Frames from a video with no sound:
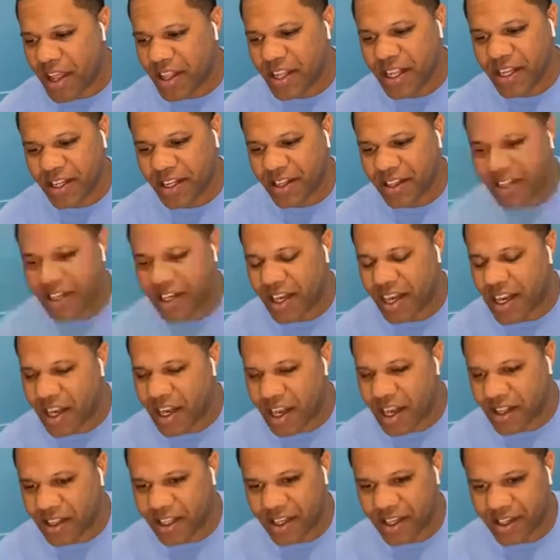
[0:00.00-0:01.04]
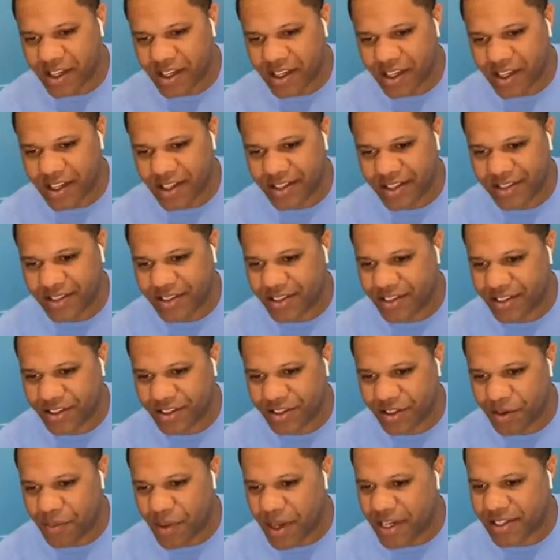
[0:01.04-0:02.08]
I think the thing that I think is
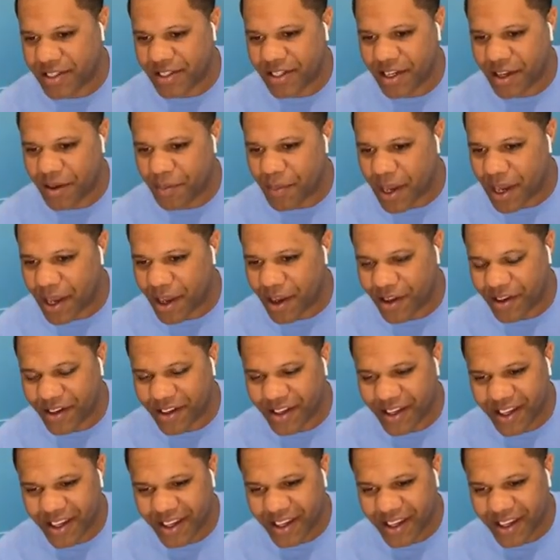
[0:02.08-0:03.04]
just amazing about